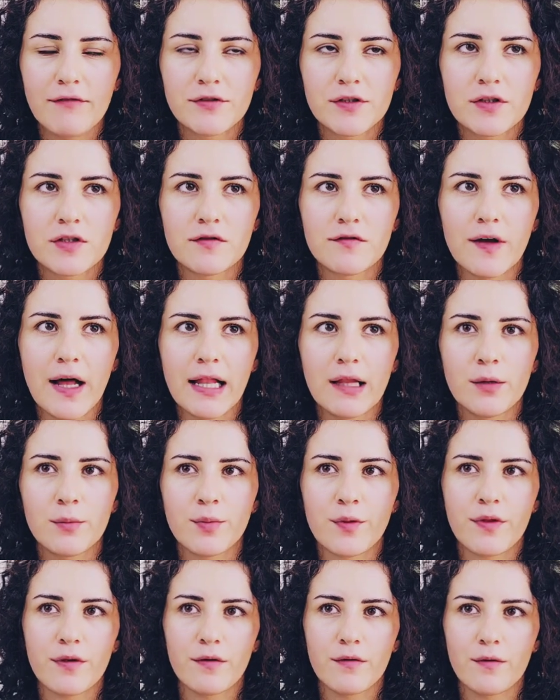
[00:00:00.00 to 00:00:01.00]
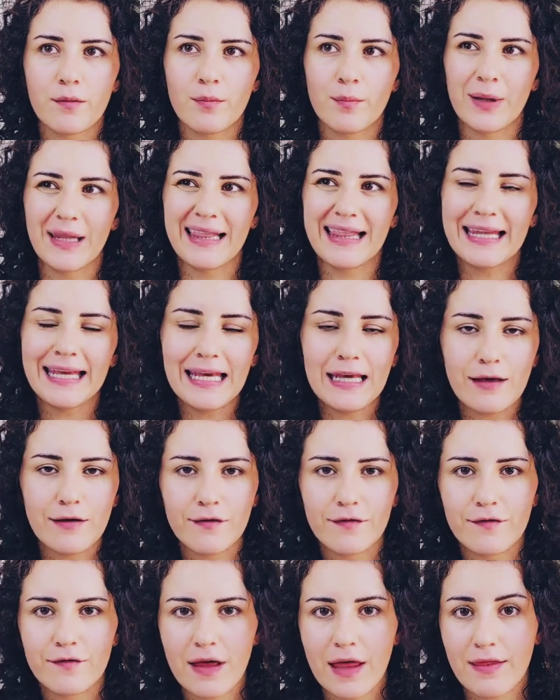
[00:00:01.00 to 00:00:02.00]
to develop the
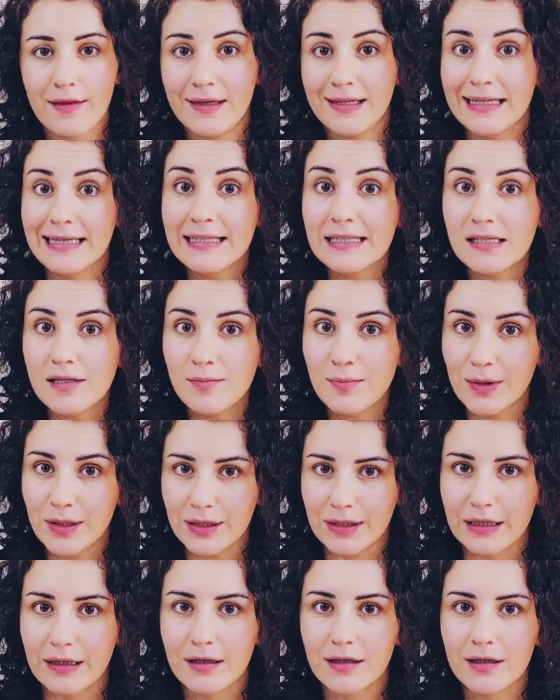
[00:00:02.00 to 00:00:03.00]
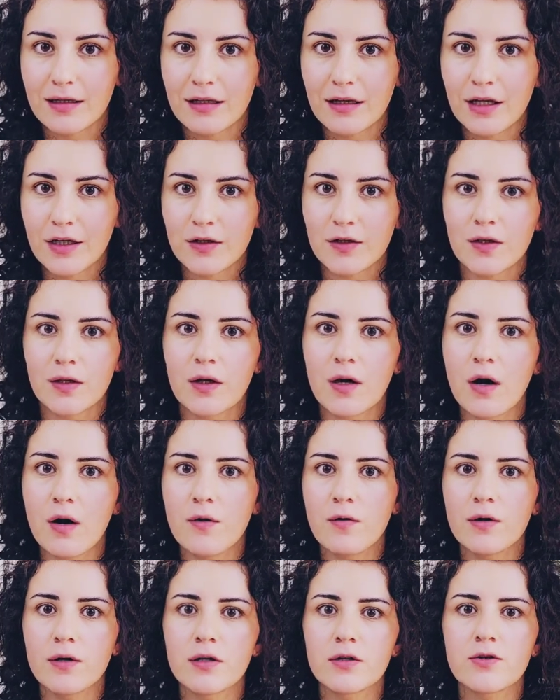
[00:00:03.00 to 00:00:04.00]
belief and the discipline to go
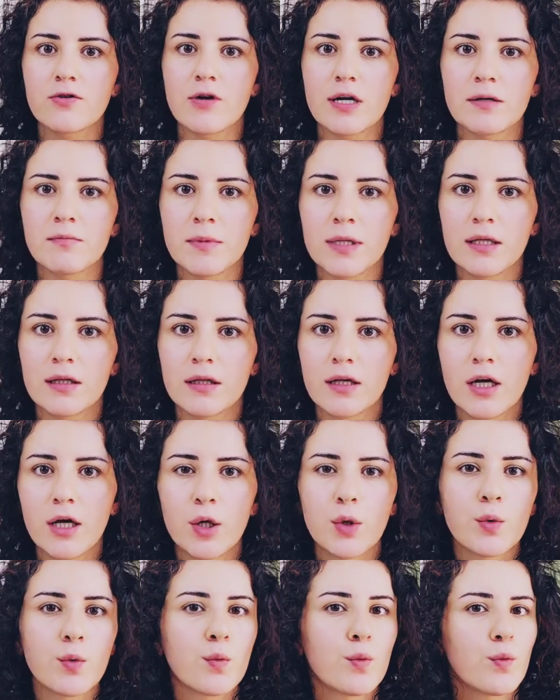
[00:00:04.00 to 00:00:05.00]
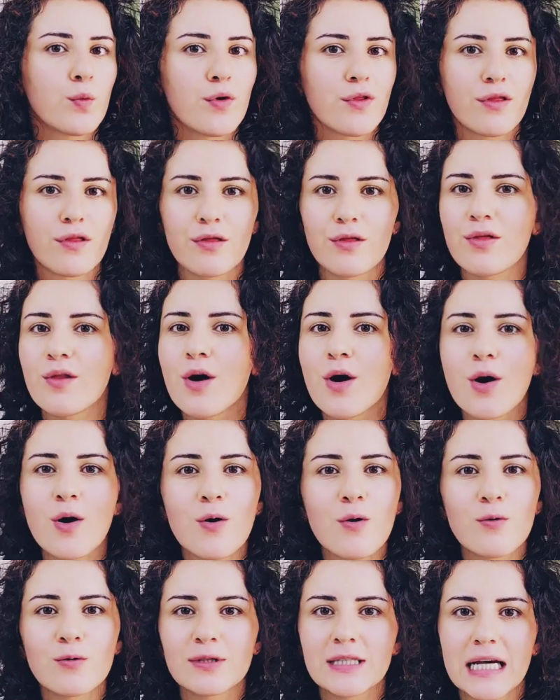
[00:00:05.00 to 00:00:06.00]
on a treadmill with
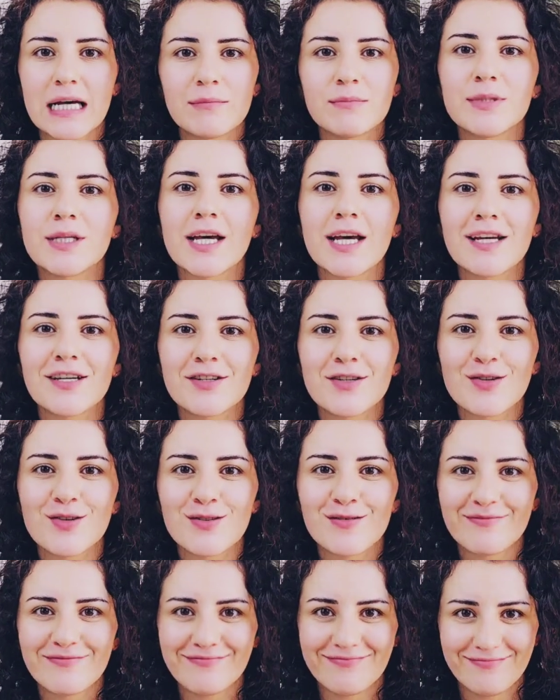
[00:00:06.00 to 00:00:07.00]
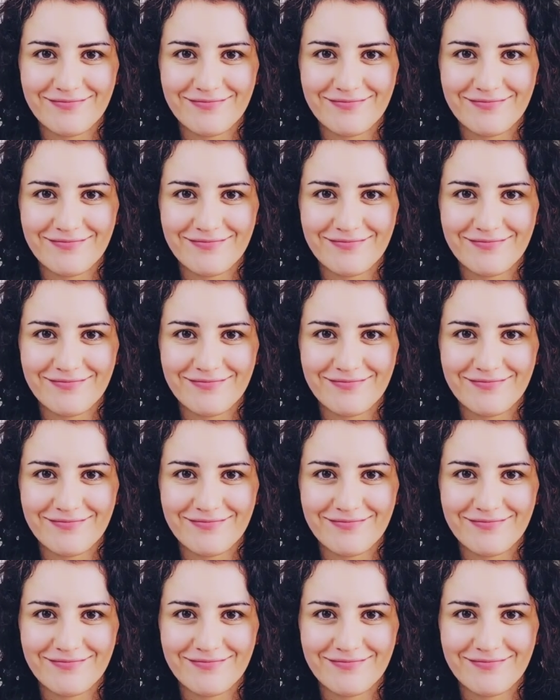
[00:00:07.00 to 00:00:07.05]
no temptation.